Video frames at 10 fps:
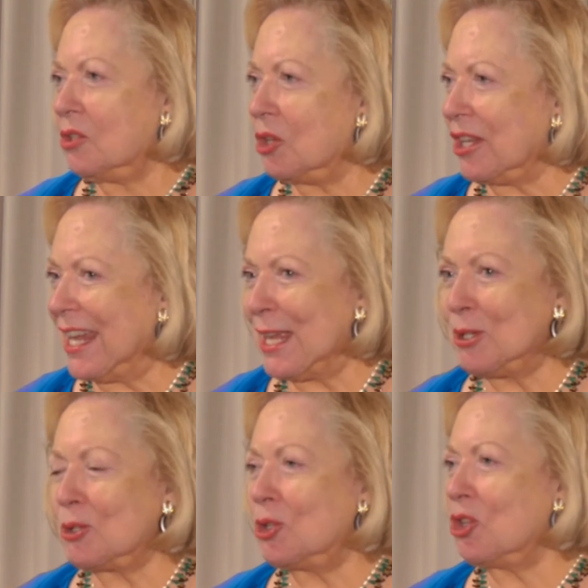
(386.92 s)
to
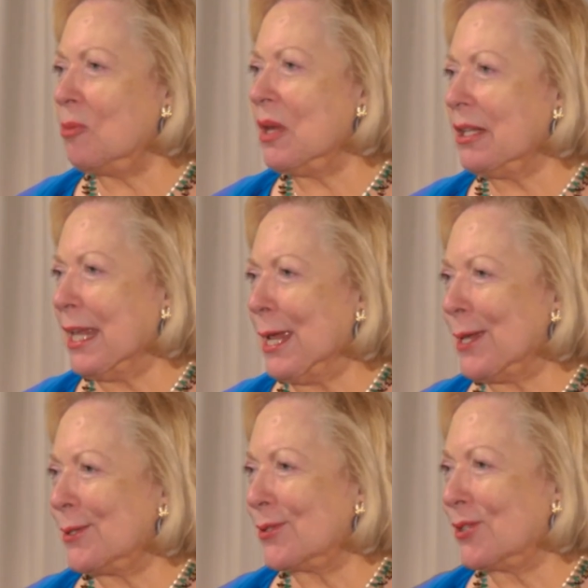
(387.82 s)
get to the Middle
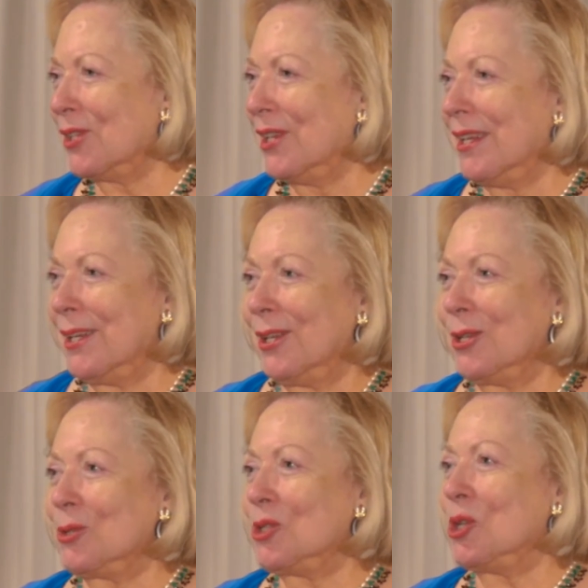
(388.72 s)
East
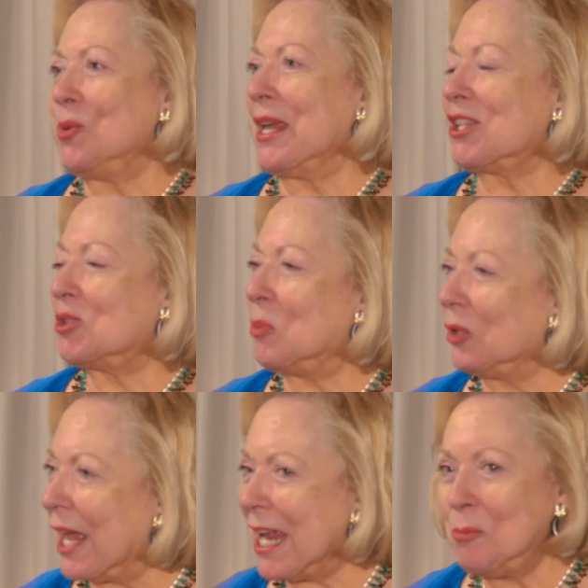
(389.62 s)
to
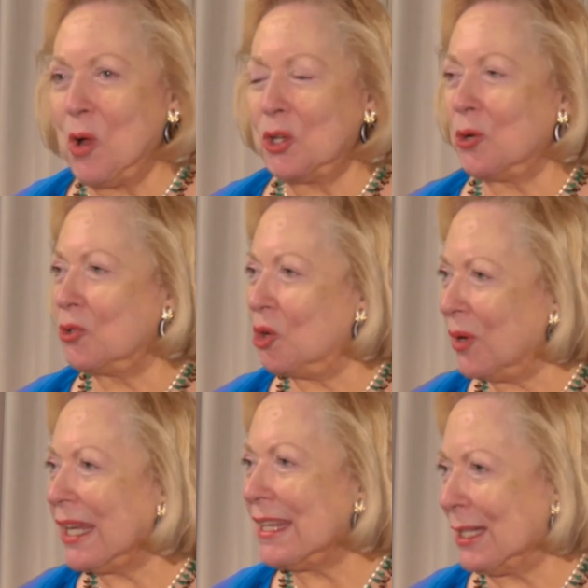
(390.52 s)
explain what you're
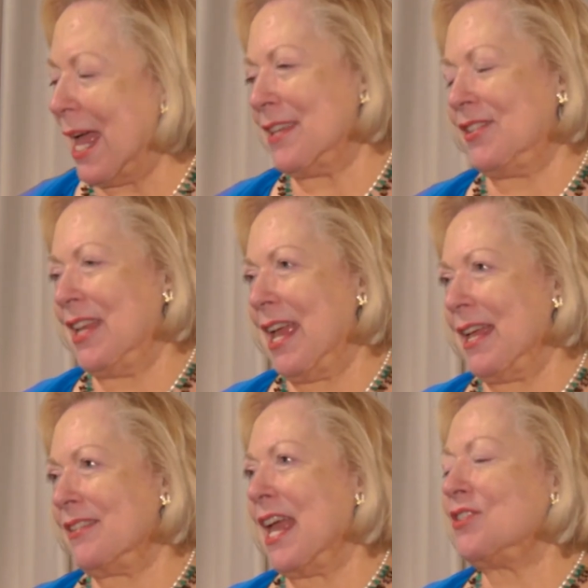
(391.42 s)
doing in the last
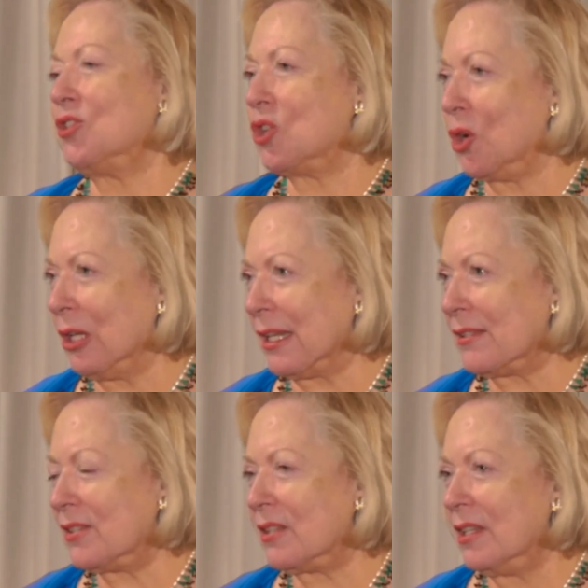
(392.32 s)
days as
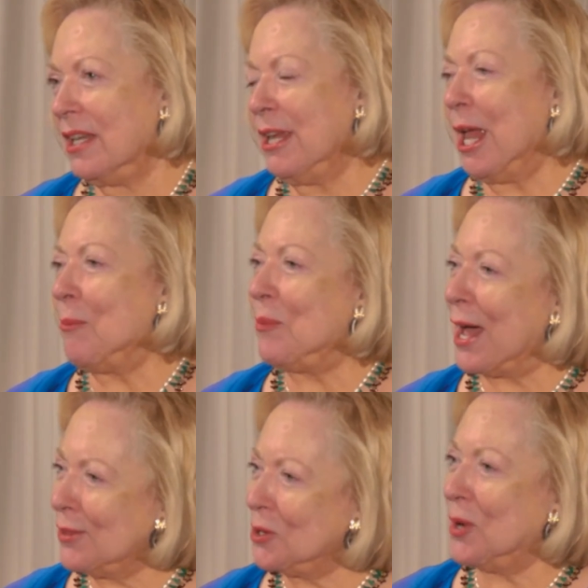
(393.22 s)
journalists. And
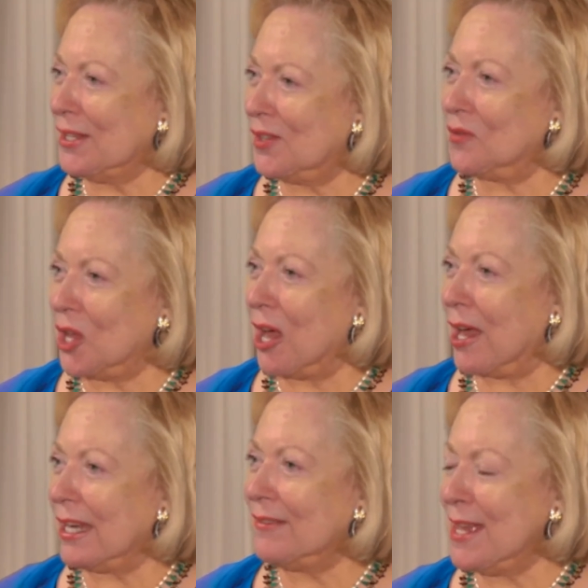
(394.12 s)
by the grace of
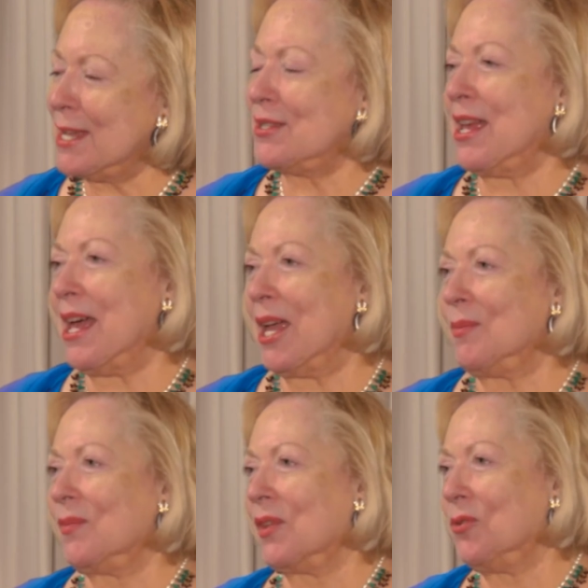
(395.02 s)
God, at that
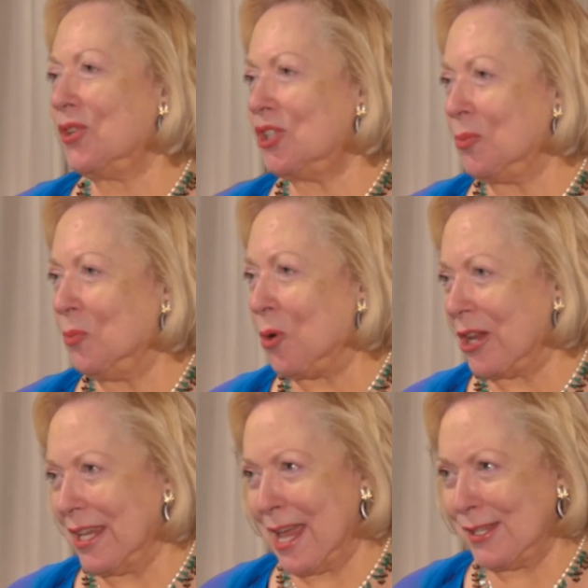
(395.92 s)
time, the Christian
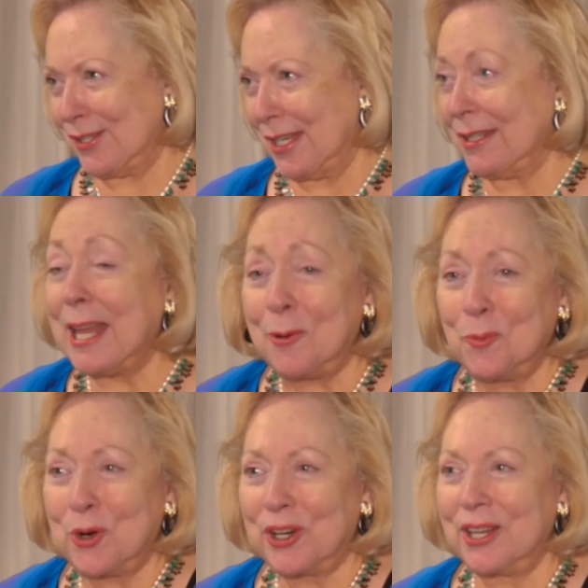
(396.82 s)
Broadcasting
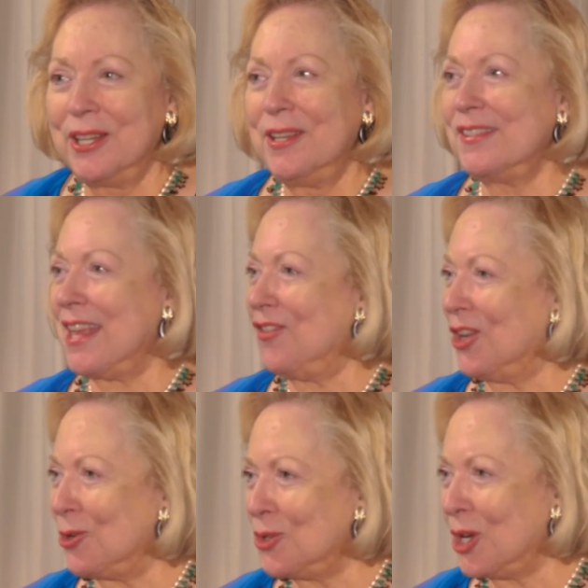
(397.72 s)
Network,
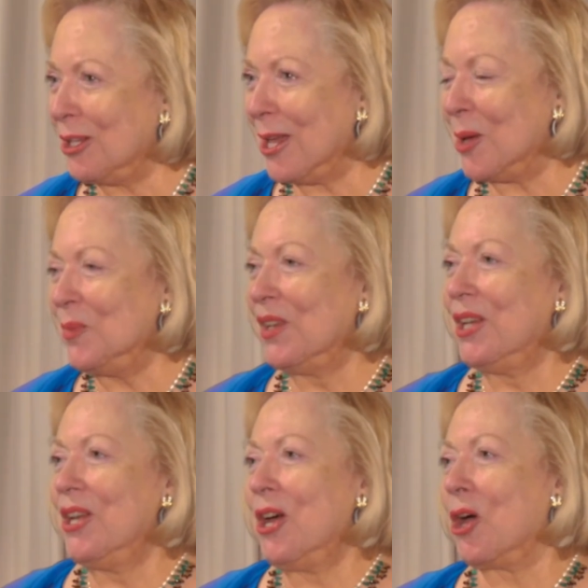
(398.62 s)
700 Club,
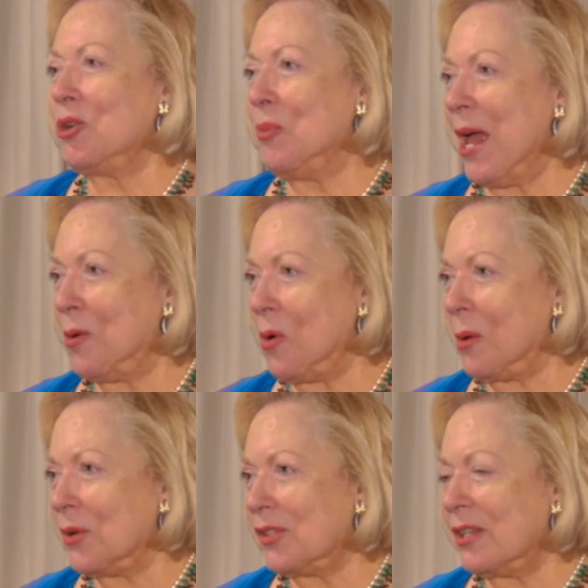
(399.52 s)
under Pat
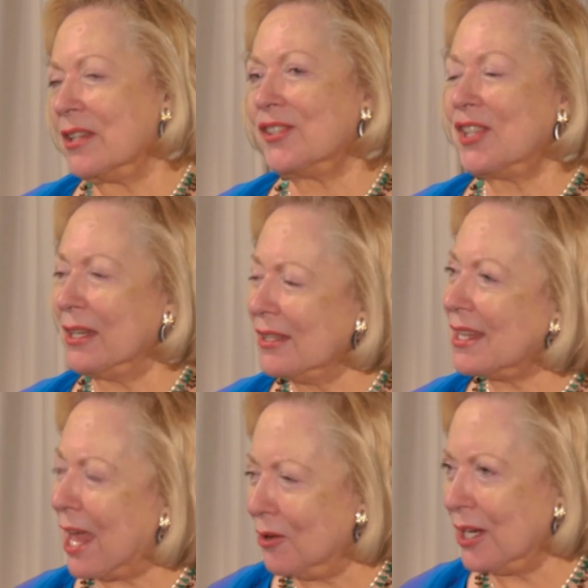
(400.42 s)
Robertson, sent
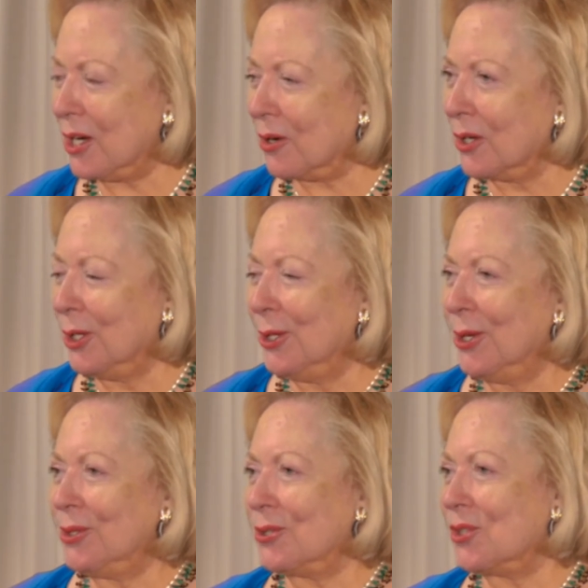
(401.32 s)
us out here
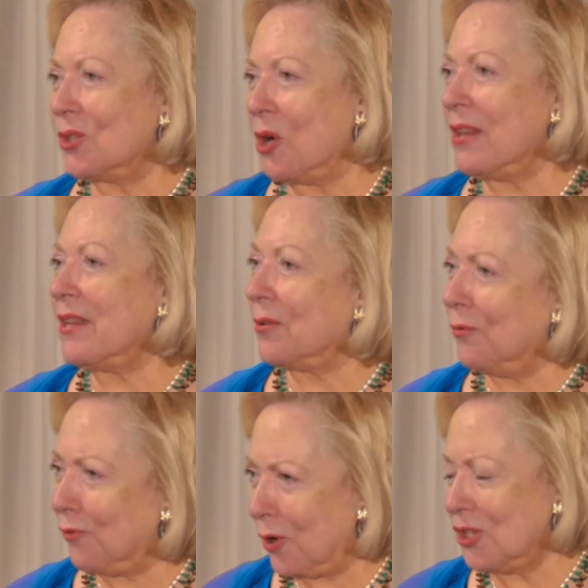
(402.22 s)
to start their
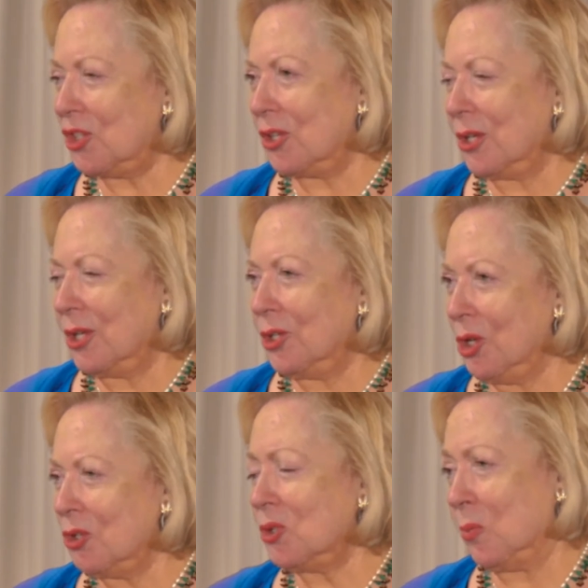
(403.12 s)
first
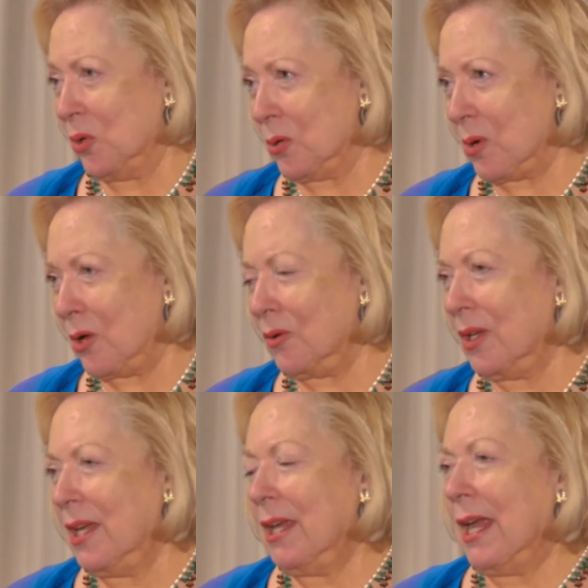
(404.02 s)
news bureau
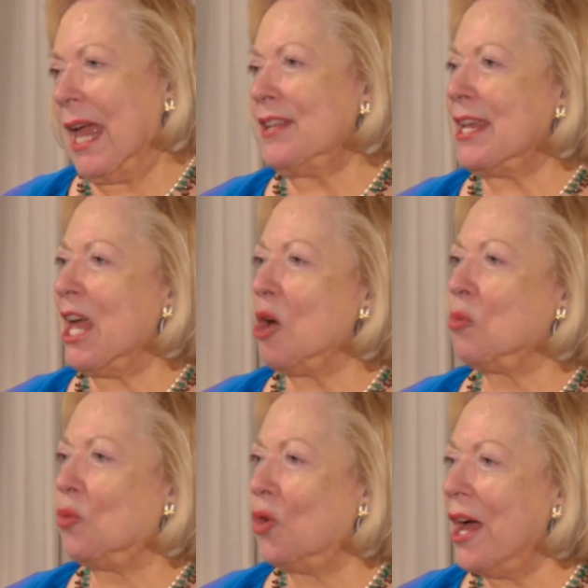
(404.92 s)
and to
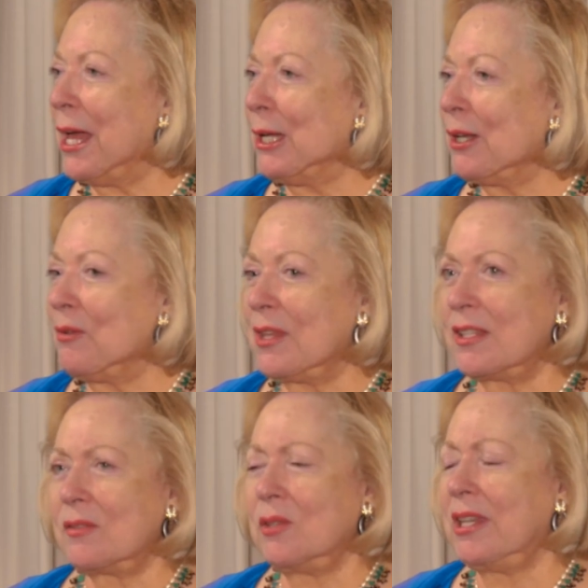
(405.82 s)
help run
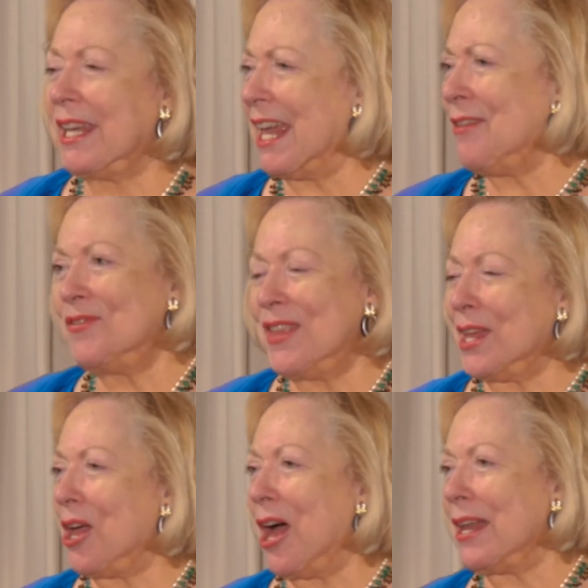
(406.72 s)
this gift
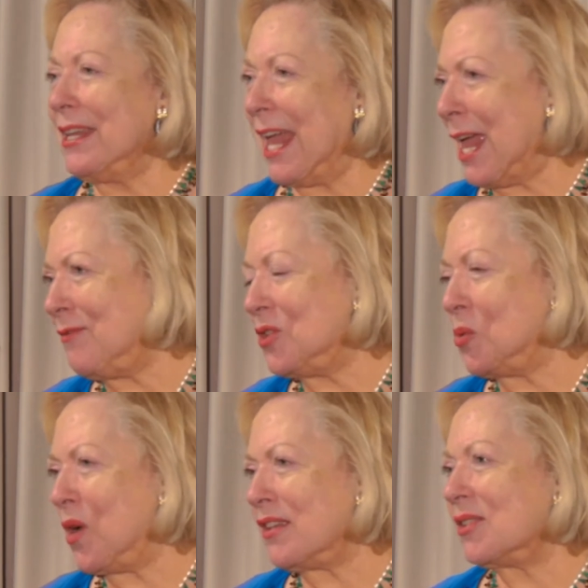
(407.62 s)
that God gave
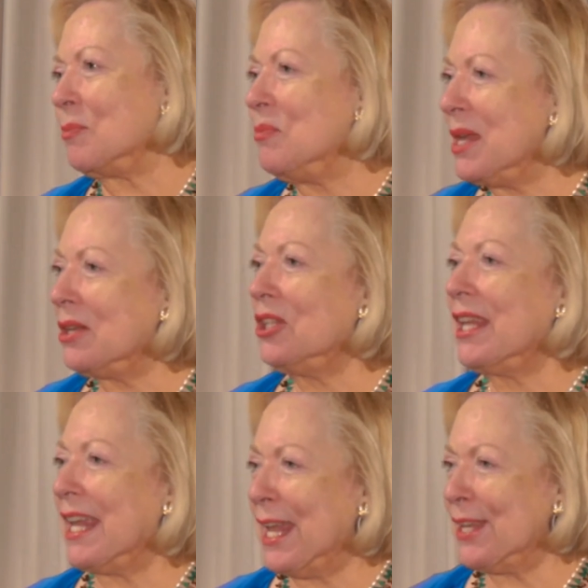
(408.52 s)
to us,
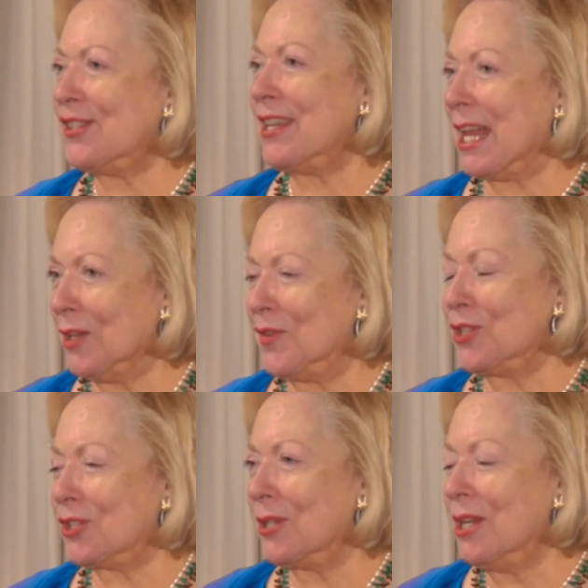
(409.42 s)
Middle East
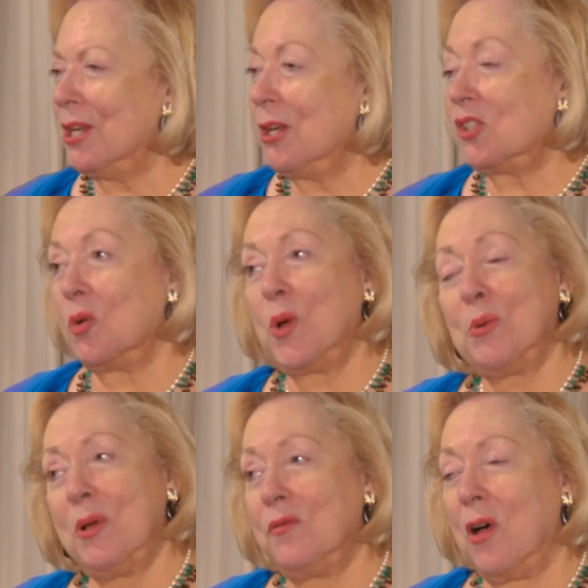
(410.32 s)
television. So we
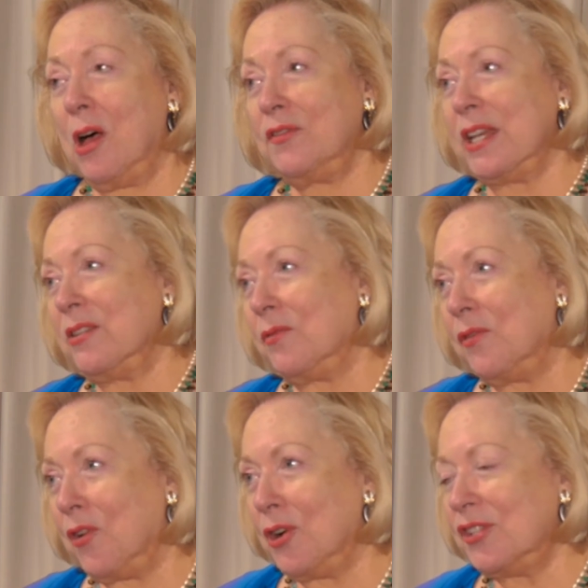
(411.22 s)
were involved in the
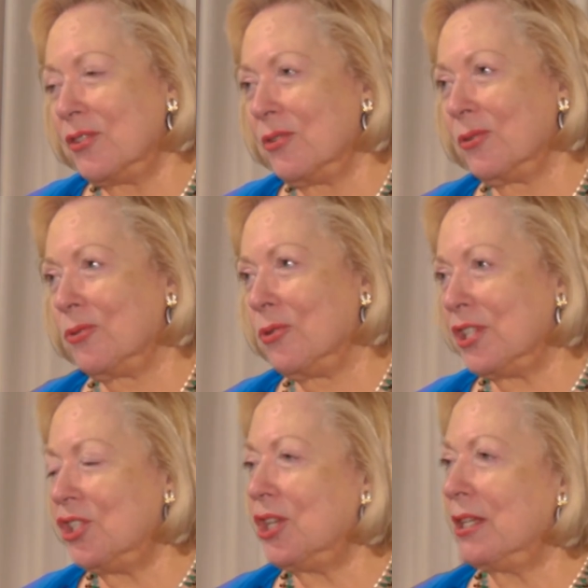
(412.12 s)
first
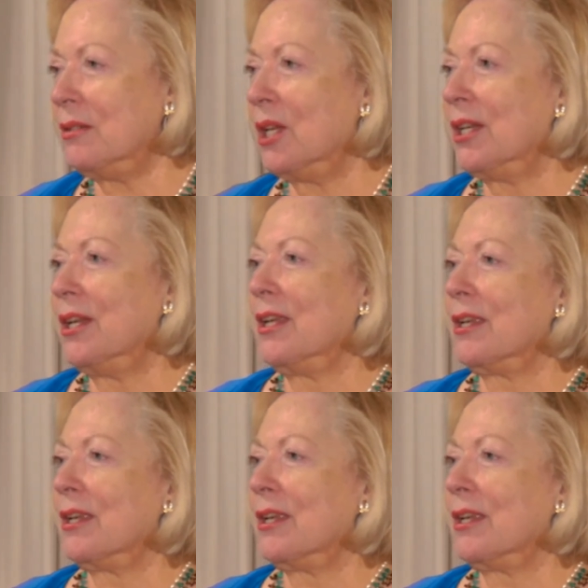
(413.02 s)
Christian